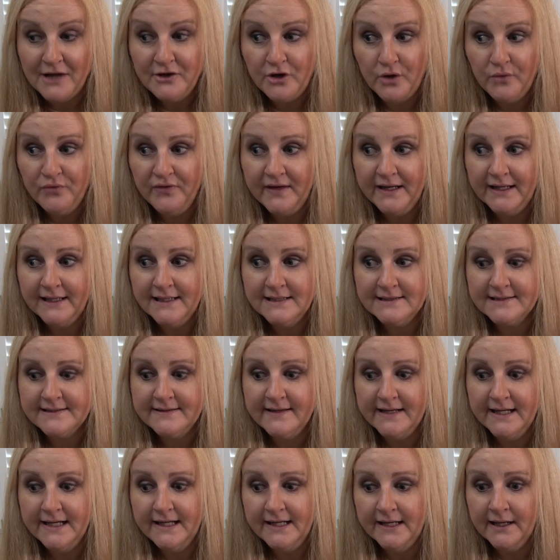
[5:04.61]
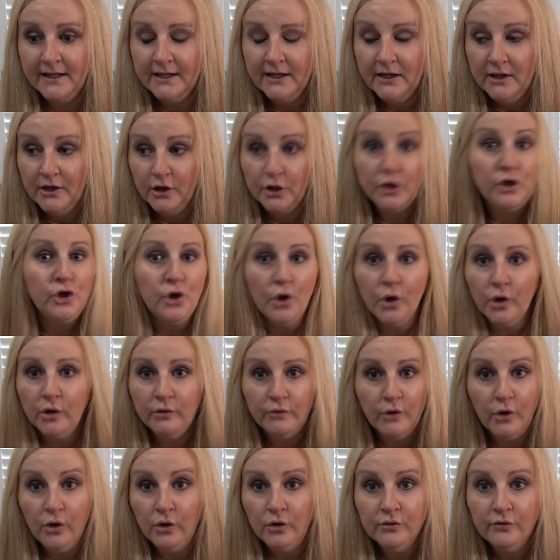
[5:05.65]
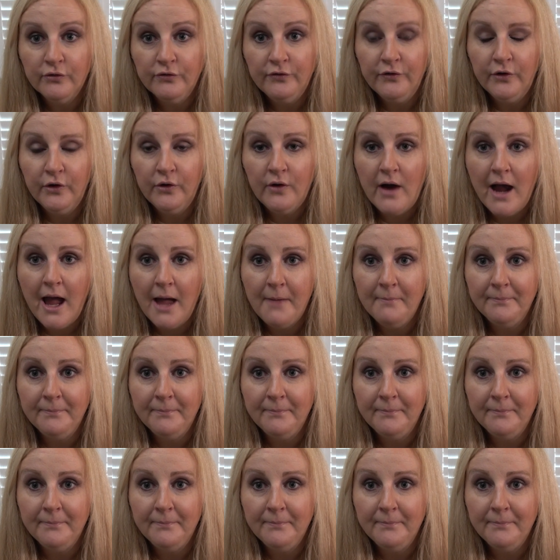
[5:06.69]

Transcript: I don't think it's the cure-all for